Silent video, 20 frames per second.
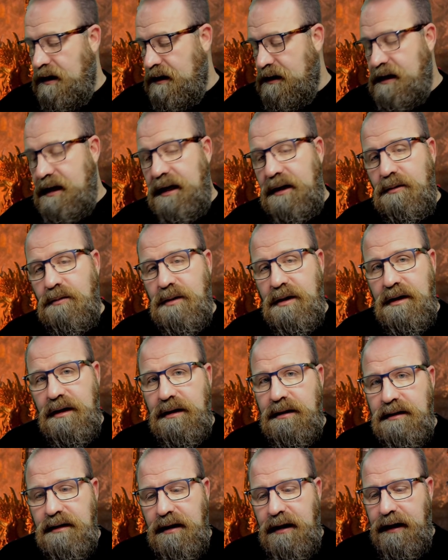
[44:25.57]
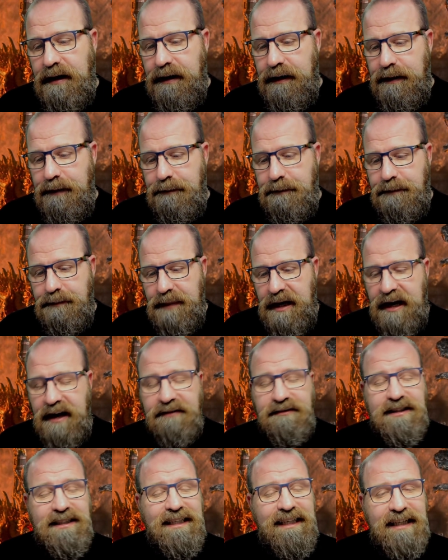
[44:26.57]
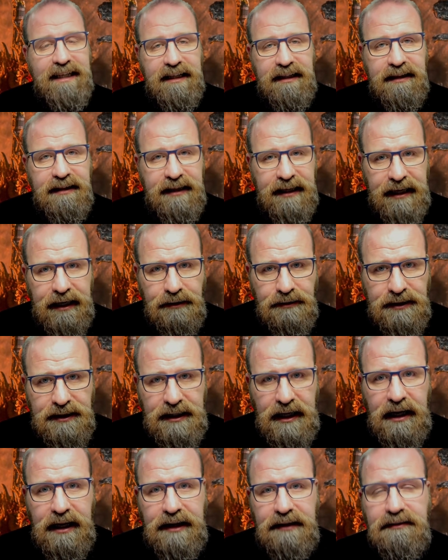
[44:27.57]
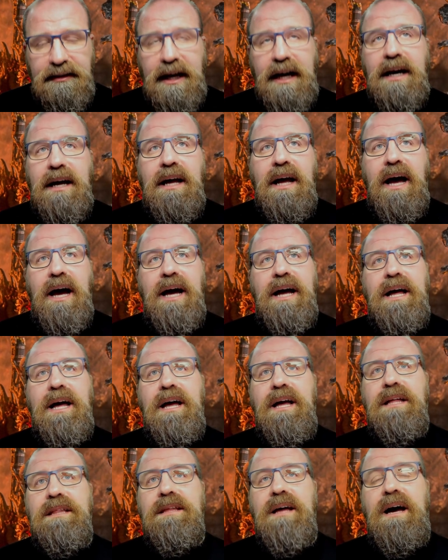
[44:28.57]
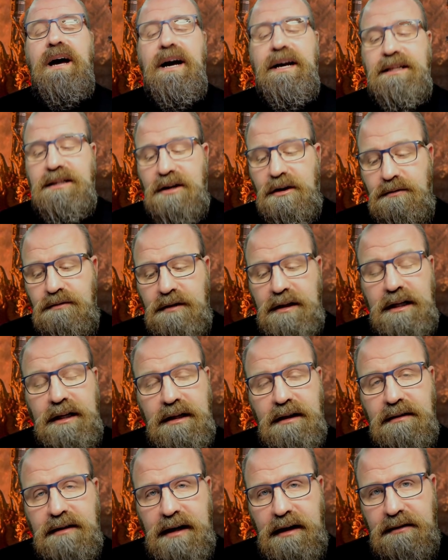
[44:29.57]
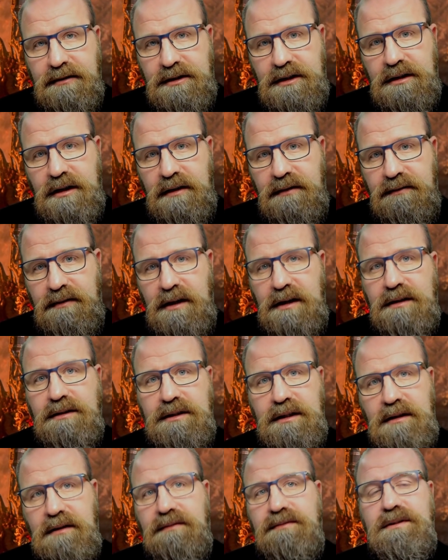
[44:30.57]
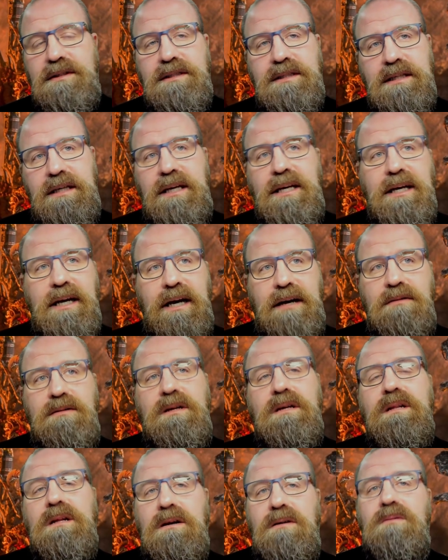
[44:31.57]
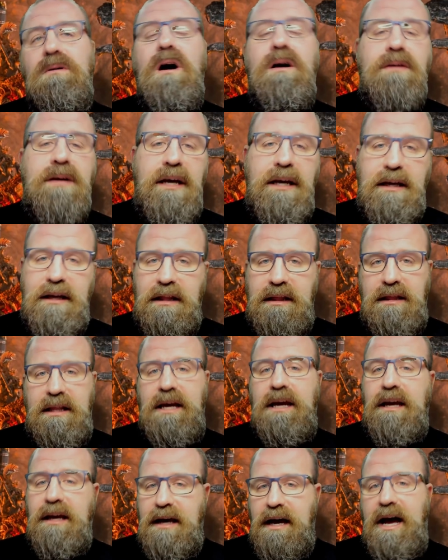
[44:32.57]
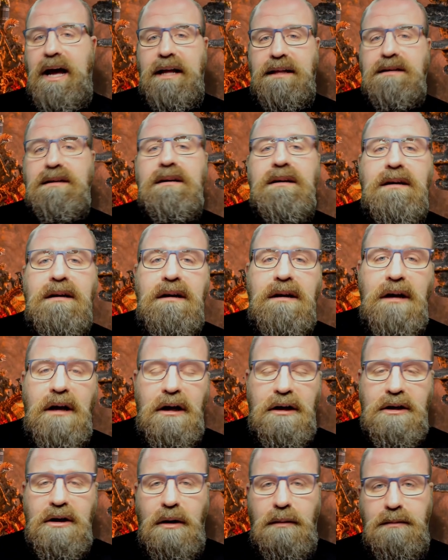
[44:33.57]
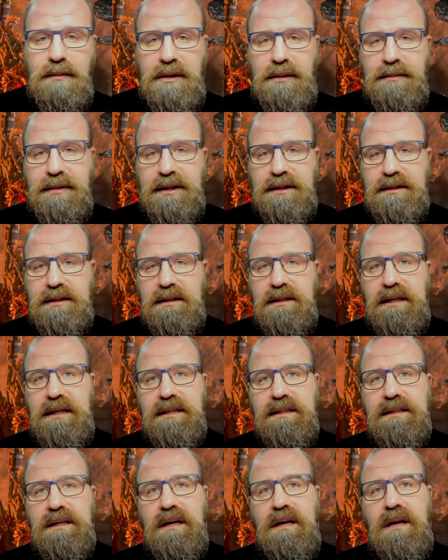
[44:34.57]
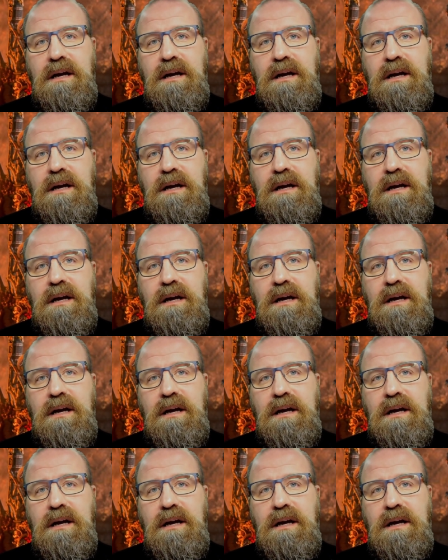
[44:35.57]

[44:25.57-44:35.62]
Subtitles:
keyword. I haven't seen anything outside of that, and I don't really know Caradron Overlords enough to see, you know, okay, can they add a complement to this?